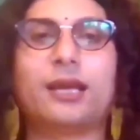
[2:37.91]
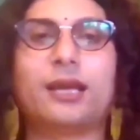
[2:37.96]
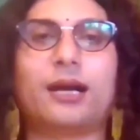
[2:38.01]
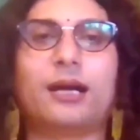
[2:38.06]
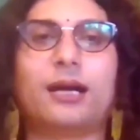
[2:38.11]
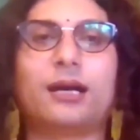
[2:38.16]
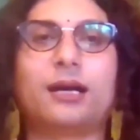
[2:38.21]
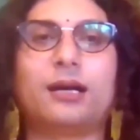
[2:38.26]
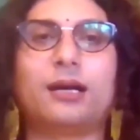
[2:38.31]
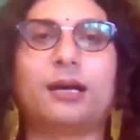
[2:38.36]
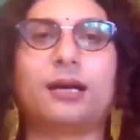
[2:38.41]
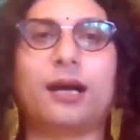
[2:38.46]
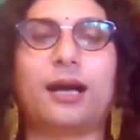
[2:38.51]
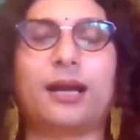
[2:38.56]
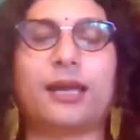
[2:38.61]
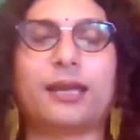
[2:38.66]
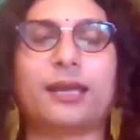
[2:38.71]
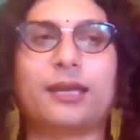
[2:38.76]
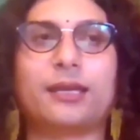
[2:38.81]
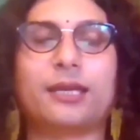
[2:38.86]

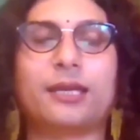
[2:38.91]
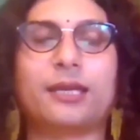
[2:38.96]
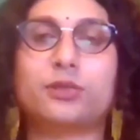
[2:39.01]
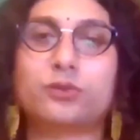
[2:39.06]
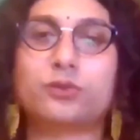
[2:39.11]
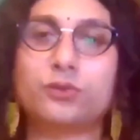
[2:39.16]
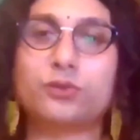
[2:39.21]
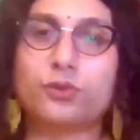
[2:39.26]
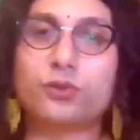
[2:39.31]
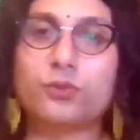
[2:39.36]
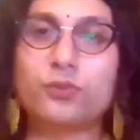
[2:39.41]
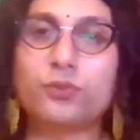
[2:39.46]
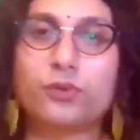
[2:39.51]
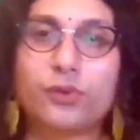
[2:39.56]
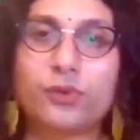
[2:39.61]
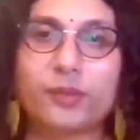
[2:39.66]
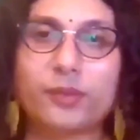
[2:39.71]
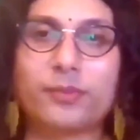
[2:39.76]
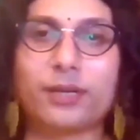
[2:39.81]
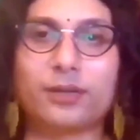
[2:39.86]
I get to know
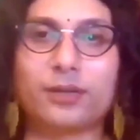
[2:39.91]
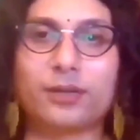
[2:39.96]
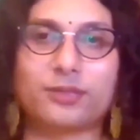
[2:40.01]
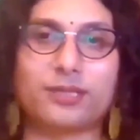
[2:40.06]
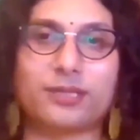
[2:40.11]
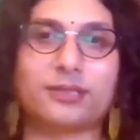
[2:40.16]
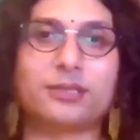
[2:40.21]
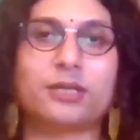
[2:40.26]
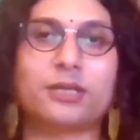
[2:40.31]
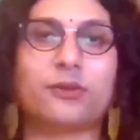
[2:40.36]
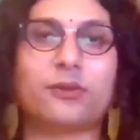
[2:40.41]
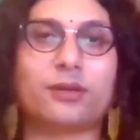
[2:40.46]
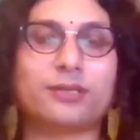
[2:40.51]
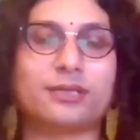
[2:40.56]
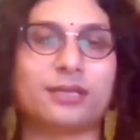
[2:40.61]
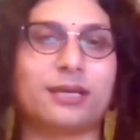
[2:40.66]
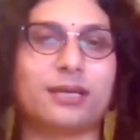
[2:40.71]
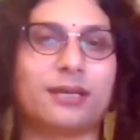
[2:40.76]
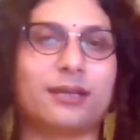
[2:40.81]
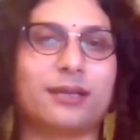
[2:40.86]
more about it
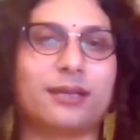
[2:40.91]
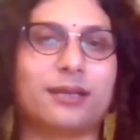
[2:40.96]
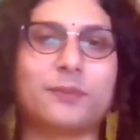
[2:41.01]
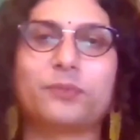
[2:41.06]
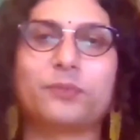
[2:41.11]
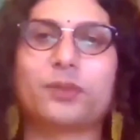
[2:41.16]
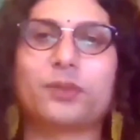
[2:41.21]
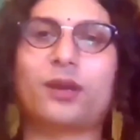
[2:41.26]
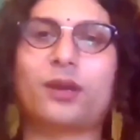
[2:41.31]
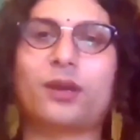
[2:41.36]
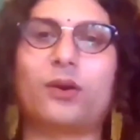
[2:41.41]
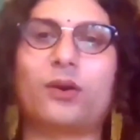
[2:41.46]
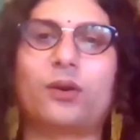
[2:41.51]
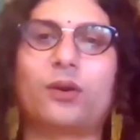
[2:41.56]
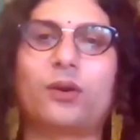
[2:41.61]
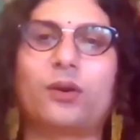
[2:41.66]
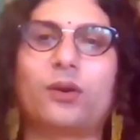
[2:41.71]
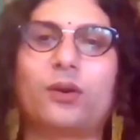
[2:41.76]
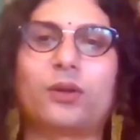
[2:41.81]
theoretically, or